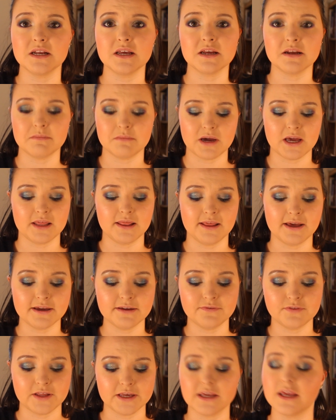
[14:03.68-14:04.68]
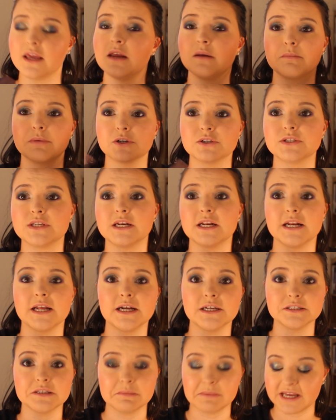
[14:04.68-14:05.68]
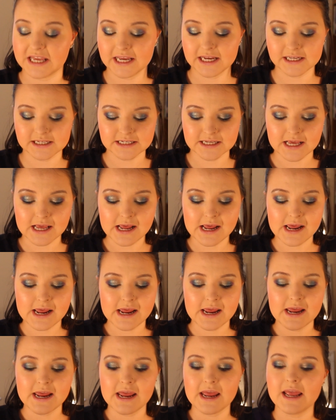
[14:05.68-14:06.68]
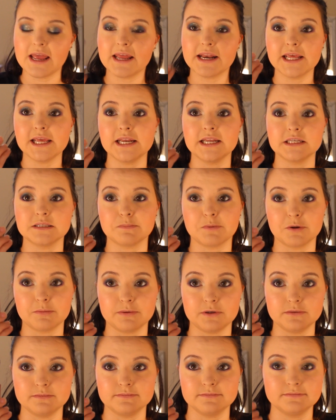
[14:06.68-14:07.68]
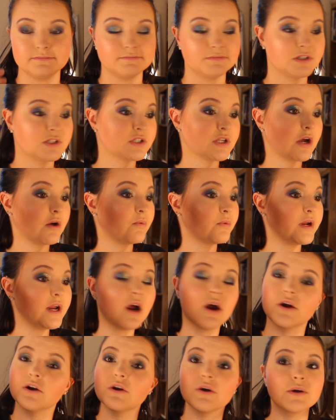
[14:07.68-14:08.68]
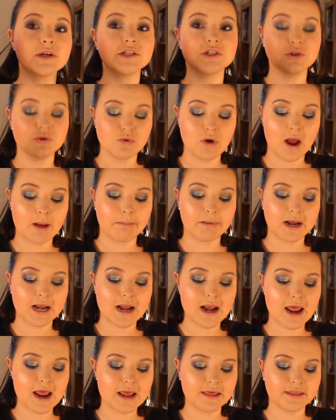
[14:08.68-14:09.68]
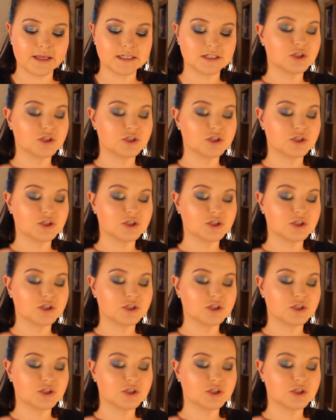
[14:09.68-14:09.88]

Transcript: in my life, like in person and held in my hand. And it is purple. So we are going to apply that